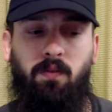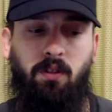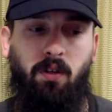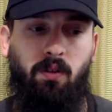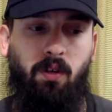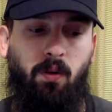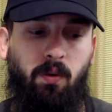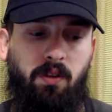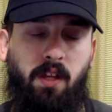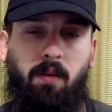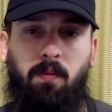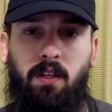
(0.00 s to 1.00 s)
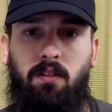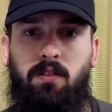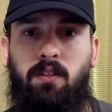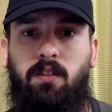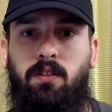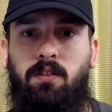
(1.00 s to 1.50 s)
If you don't know what that
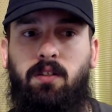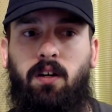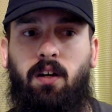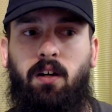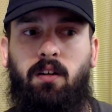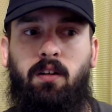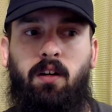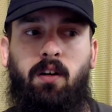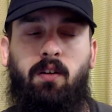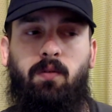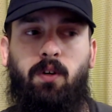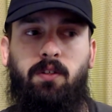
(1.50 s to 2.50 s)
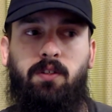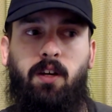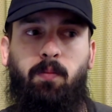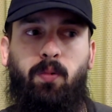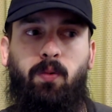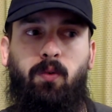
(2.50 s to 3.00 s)
means is, for
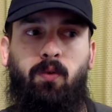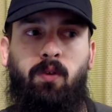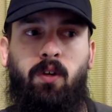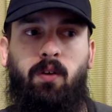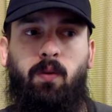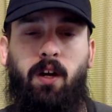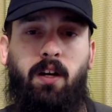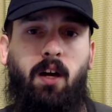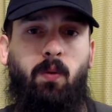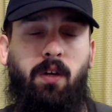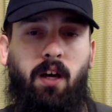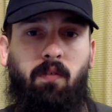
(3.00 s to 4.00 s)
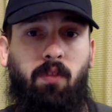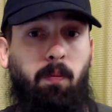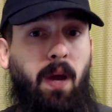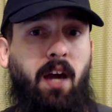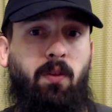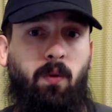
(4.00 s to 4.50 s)
example, right now we have the
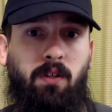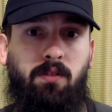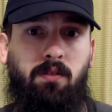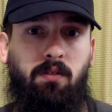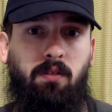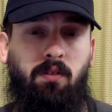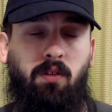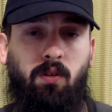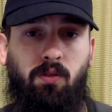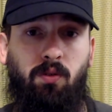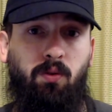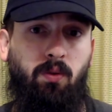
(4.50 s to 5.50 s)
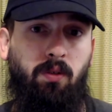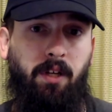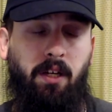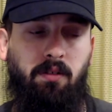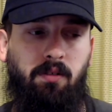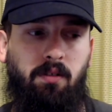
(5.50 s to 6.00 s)
Pathways. Those are dual lands.